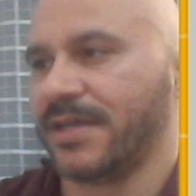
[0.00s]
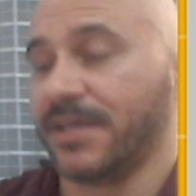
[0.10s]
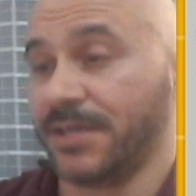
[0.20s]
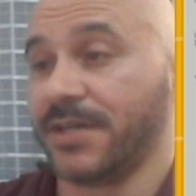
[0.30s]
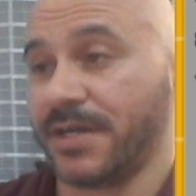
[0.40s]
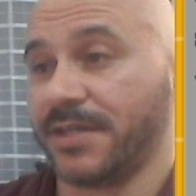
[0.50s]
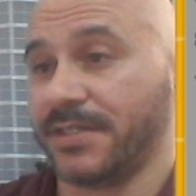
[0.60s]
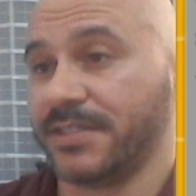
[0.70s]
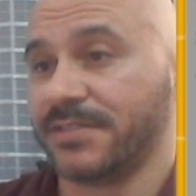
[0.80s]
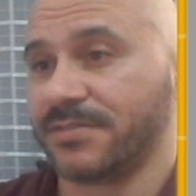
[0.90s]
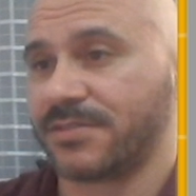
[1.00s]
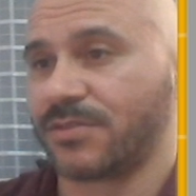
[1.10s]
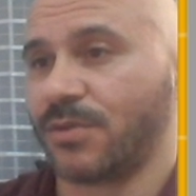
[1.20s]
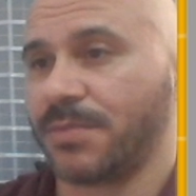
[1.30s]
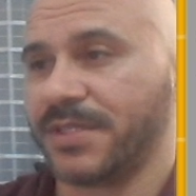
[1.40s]
Here in this
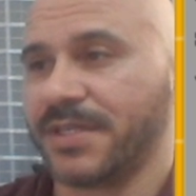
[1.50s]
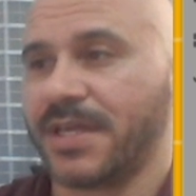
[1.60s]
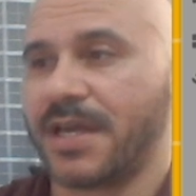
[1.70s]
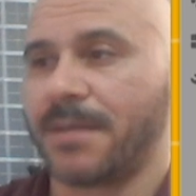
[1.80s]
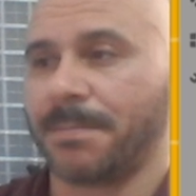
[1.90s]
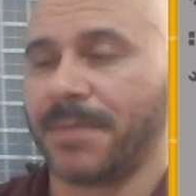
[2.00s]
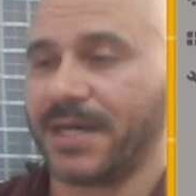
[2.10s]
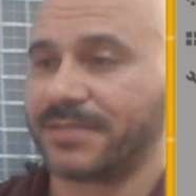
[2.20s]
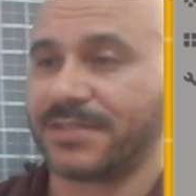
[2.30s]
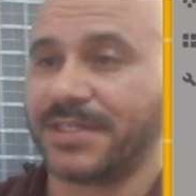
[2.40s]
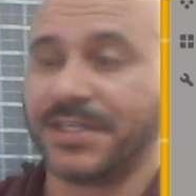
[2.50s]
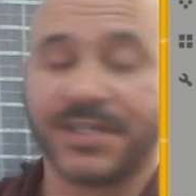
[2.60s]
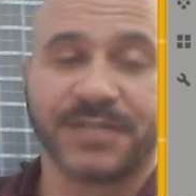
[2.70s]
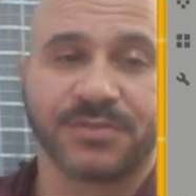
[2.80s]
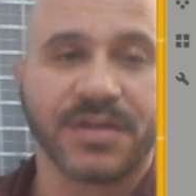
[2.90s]
company, but
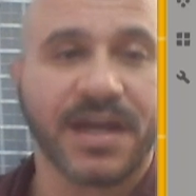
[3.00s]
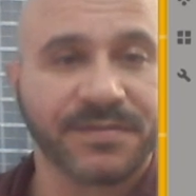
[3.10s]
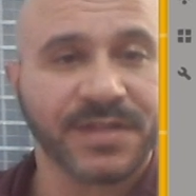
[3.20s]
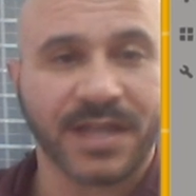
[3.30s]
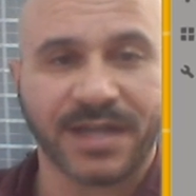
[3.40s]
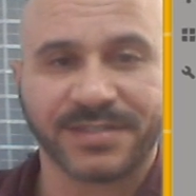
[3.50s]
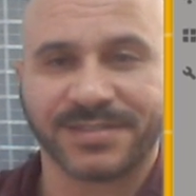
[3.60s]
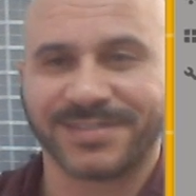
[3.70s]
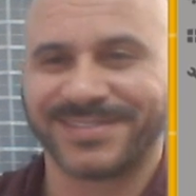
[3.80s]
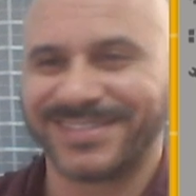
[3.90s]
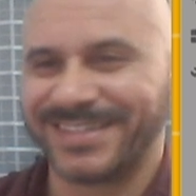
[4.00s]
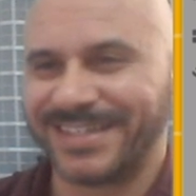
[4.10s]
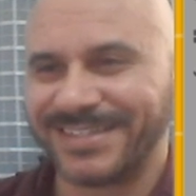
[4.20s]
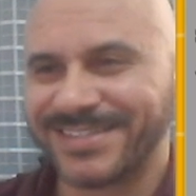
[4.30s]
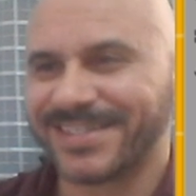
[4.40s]
here I don't have the license.
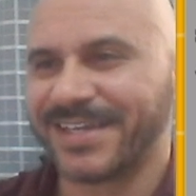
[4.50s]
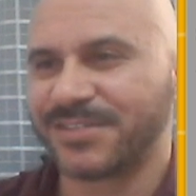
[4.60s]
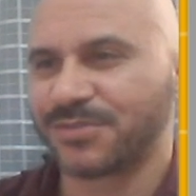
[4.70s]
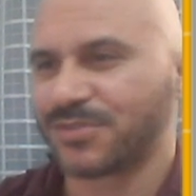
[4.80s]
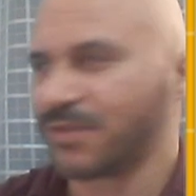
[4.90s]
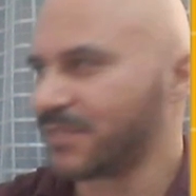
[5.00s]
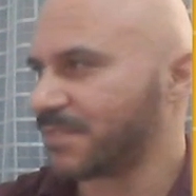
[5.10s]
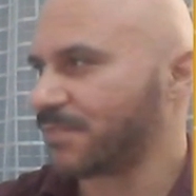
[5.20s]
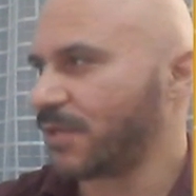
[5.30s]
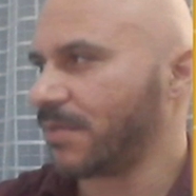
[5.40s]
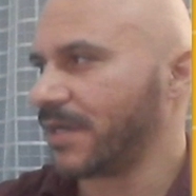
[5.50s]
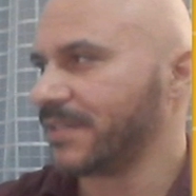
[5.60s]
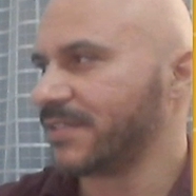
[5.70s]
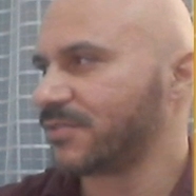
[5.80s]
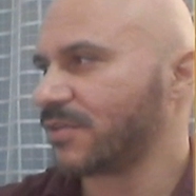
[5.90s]
In this case, to solve this problem, I
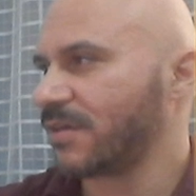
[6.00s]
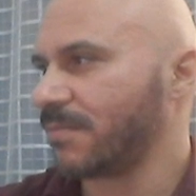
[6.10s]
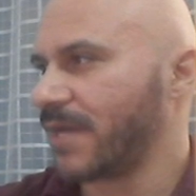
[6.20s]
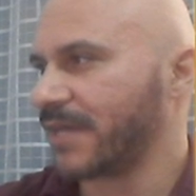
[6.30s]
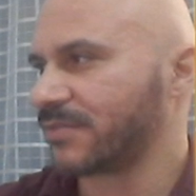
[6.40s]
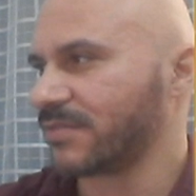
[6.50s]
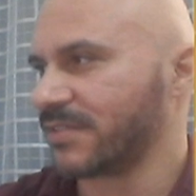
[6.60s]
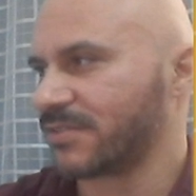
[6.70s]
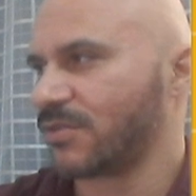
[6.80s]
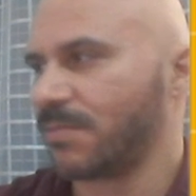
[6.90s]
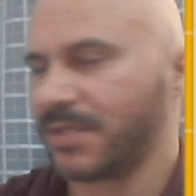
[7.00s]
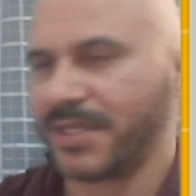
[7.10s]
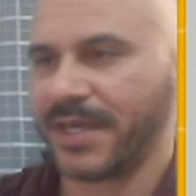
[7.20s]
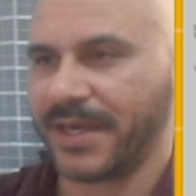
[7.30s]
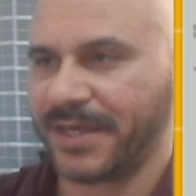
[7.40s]
need to come back to this
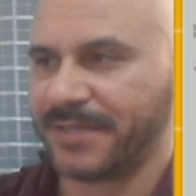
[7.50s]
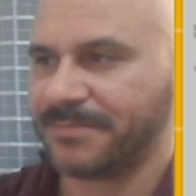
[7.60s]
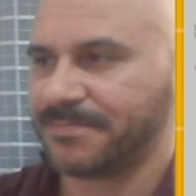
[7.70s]
company A,